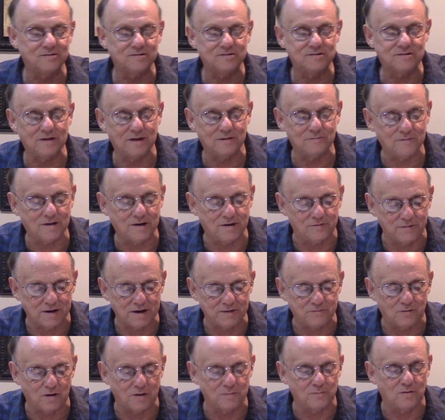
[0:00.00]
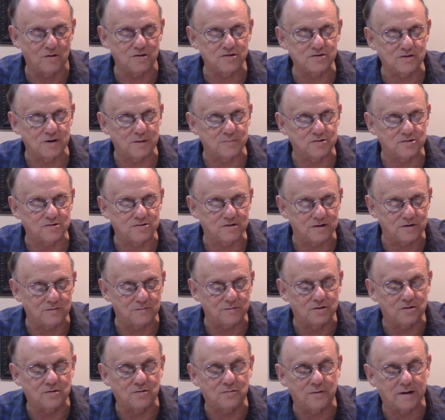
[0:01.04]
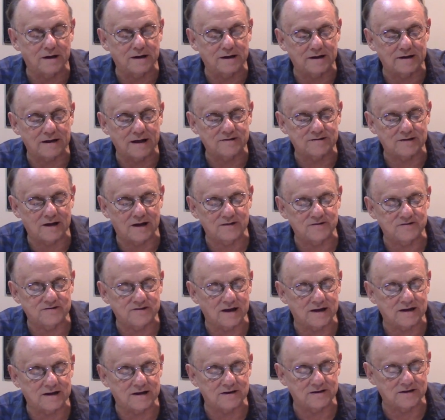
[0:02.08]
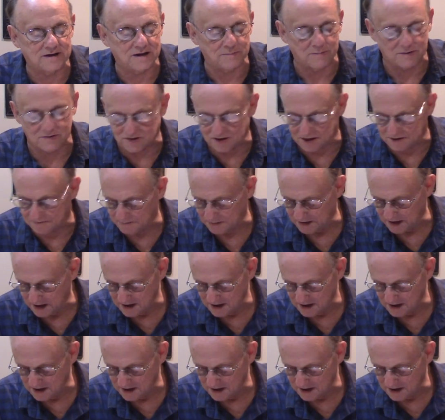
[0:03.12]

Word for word: want to read one more scripture to you real quick, and that's out of Second Timothy.